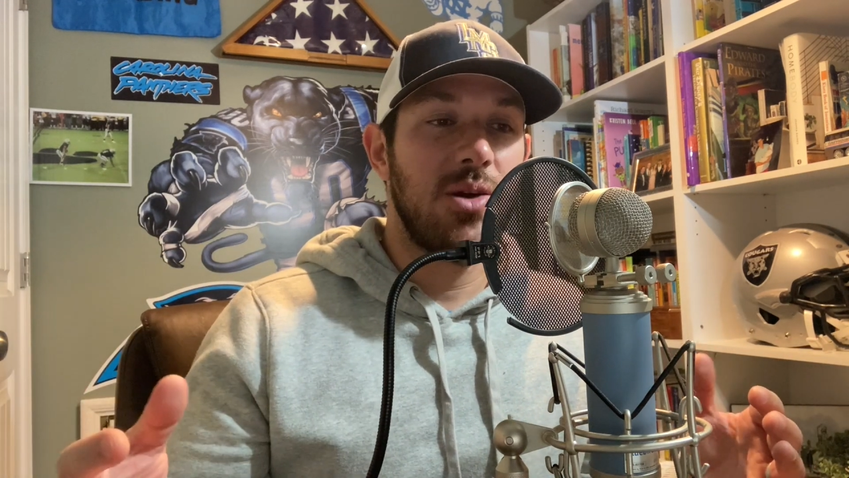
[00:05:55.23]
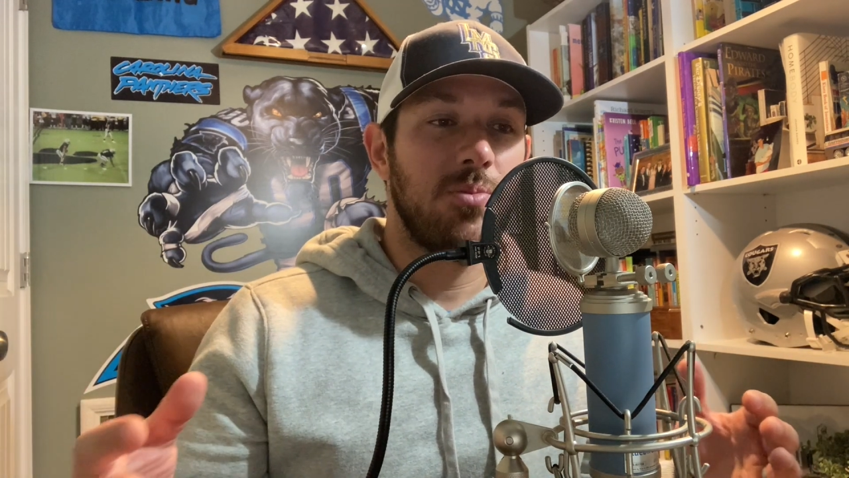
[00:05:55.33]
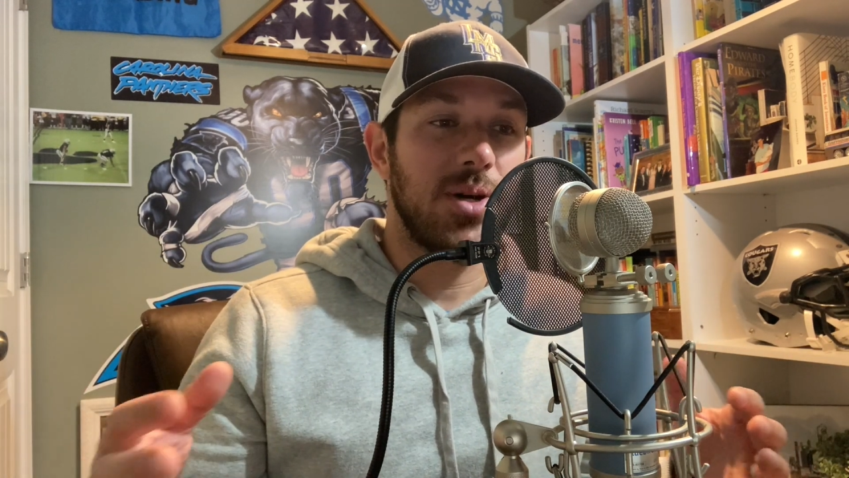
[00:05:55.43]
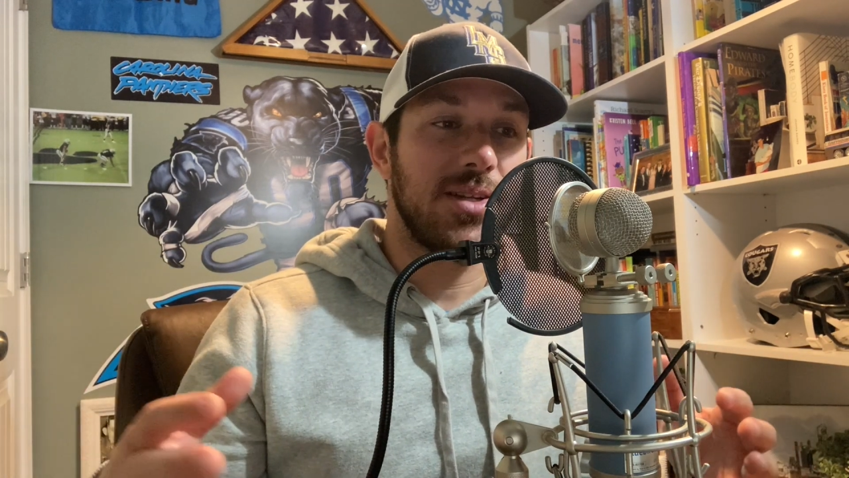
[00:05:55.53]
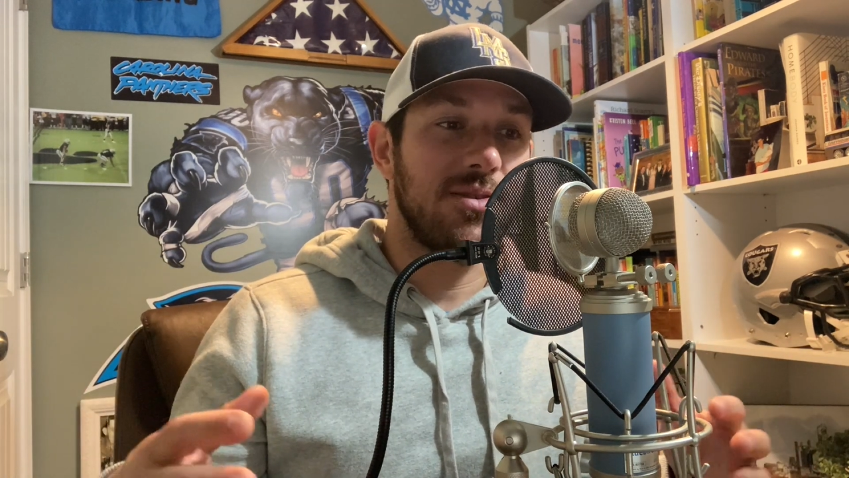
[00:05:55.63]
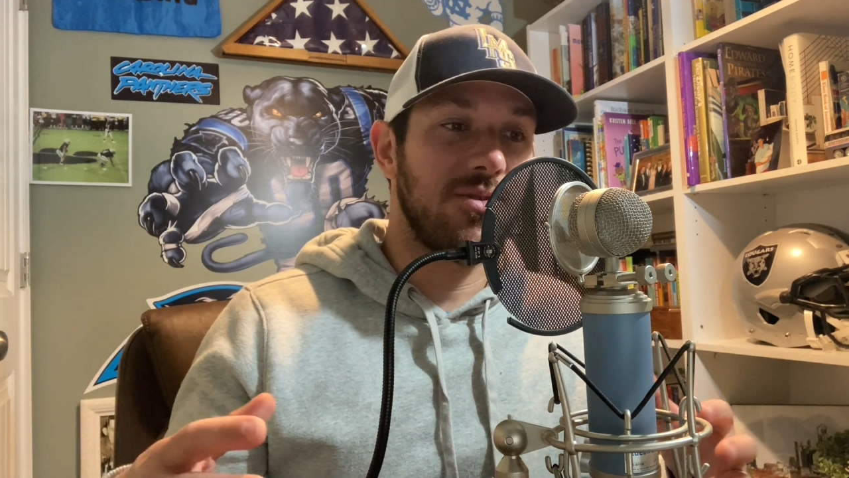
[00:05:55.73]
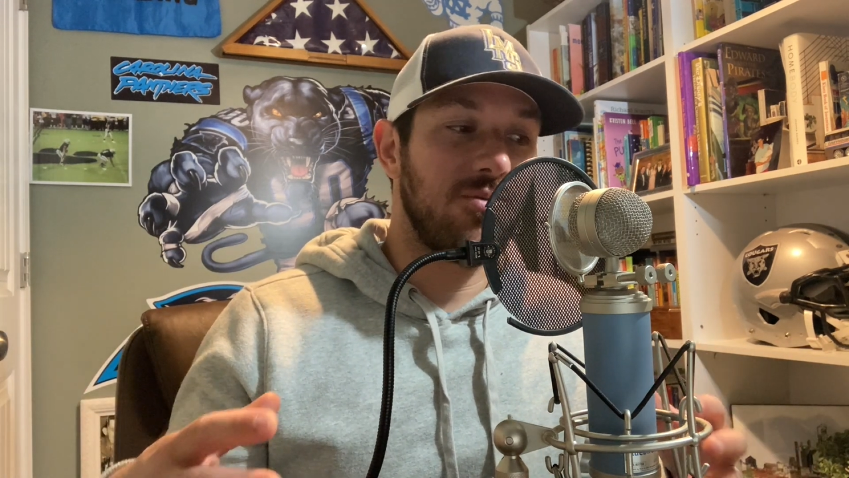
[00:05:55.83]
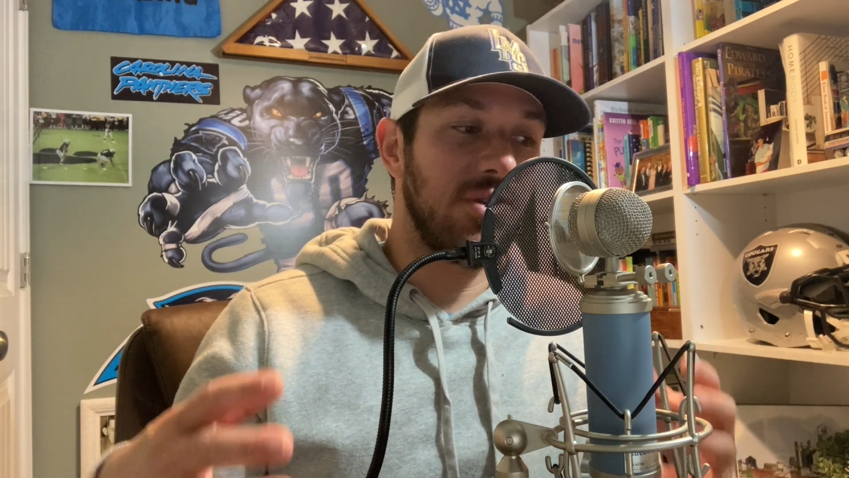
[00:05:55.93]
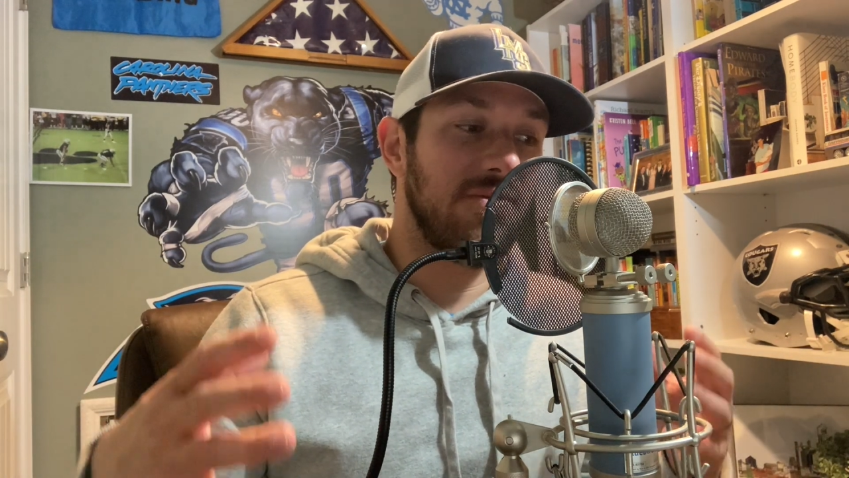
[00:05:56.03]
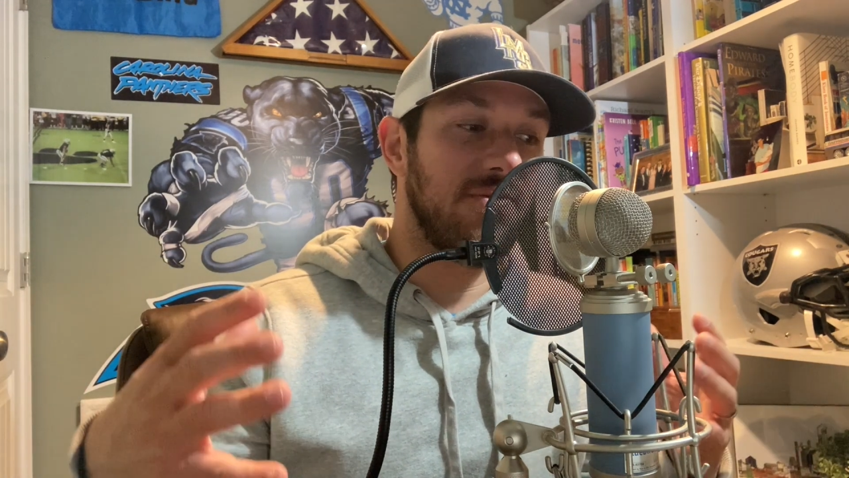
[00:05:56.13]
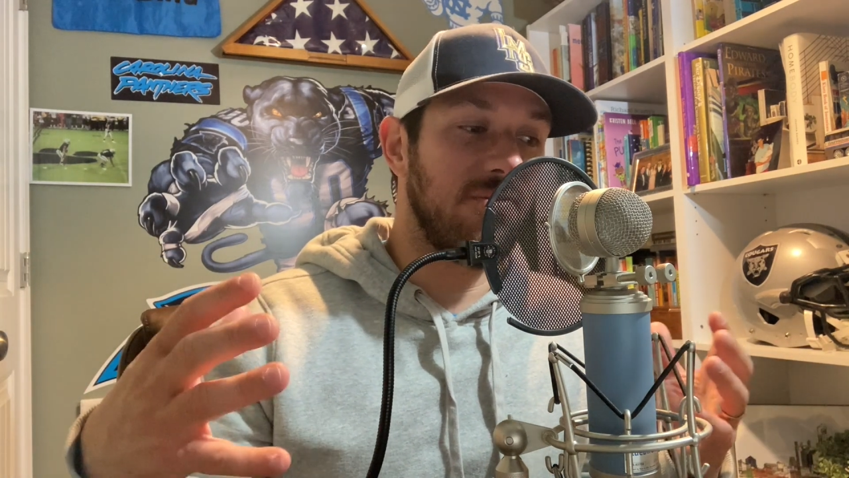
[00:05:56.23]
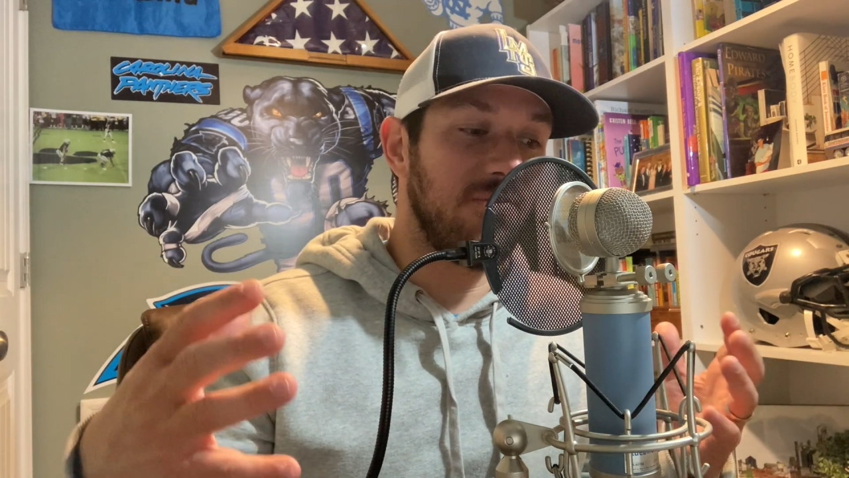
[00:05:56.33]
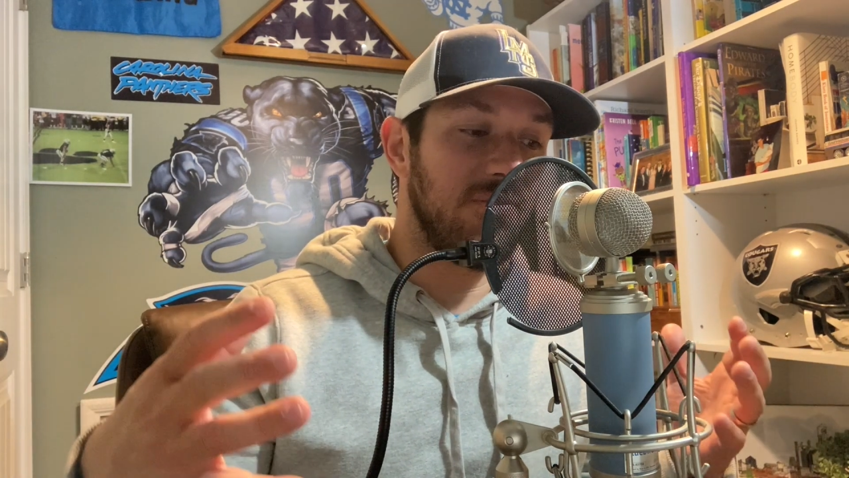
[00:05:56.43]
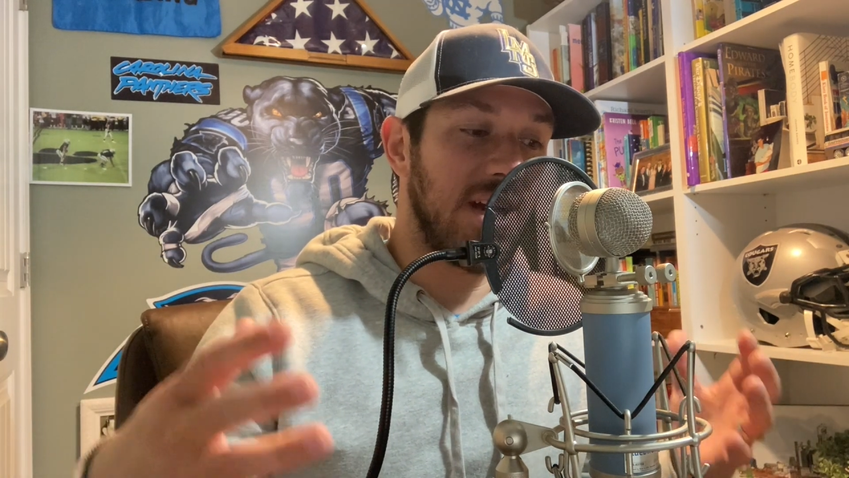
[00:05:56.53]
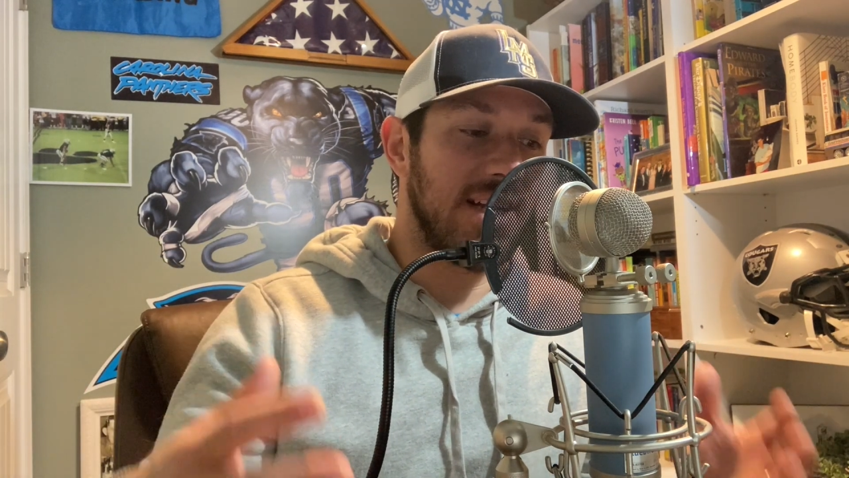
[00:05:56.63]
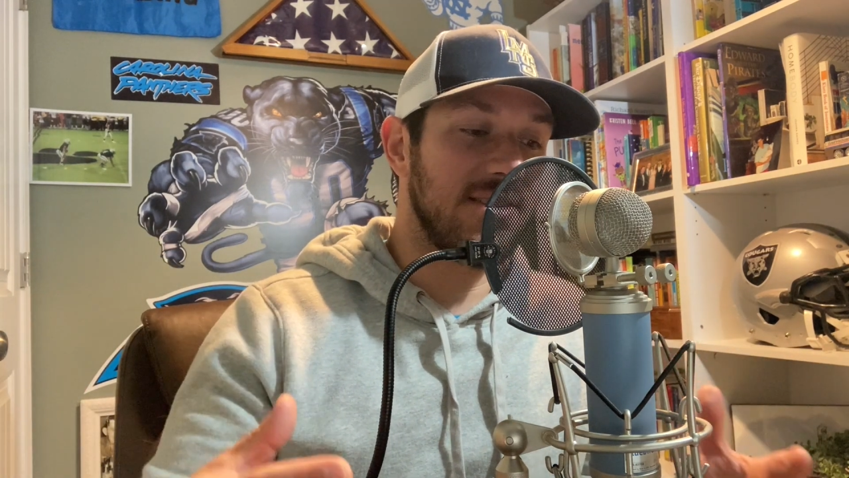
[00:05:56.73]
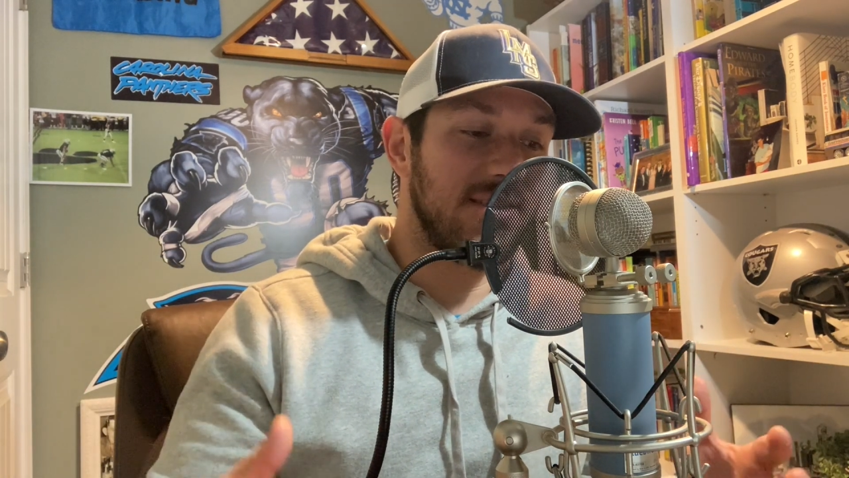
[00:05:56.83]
but we've got